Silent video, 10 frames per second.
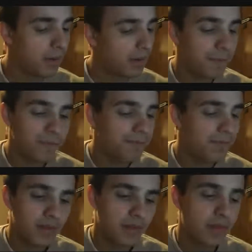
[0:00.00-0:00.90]
But
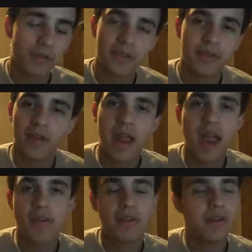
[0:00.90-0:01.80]
there was just
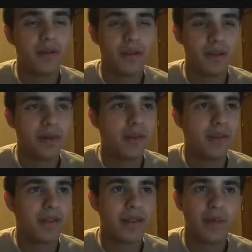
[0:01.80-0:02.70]
every little thing
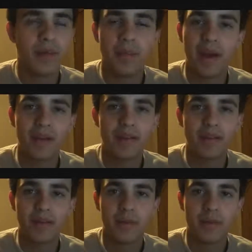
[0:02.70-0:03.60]
about this game. The battle
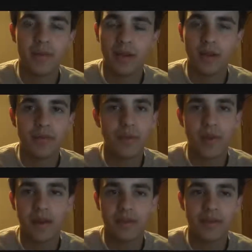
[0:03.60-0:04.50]
system, I love the
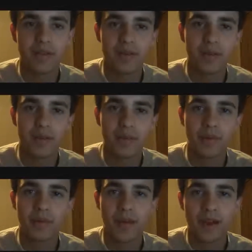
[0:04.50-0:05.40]
battle system.
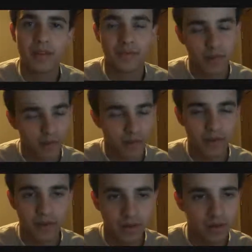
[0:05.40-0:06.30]
It was fast,
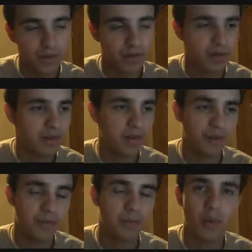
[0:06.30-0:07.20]
fluent. It wasn't
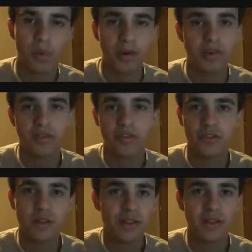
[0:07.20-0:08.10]
boring as
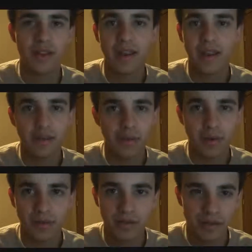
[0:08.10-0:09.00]
shit like
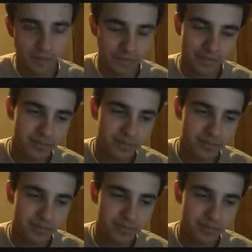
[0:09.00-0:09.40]
8's was.